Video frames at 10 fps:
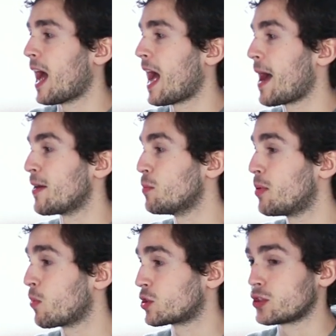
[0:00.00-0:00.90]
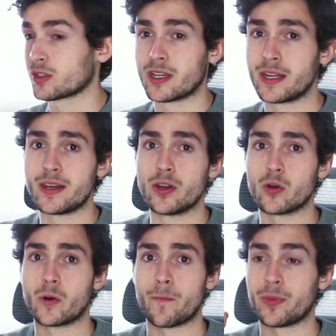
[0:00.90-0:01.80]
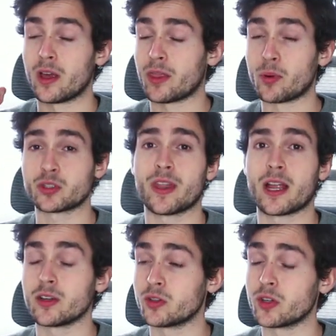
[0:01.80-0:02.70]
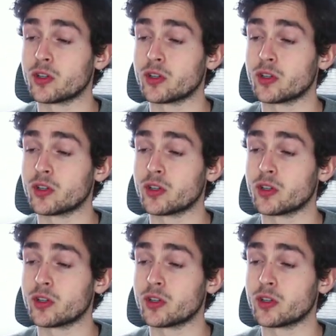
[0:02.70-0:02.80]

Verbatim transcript: uh, you pretty much just need your the, the person that your,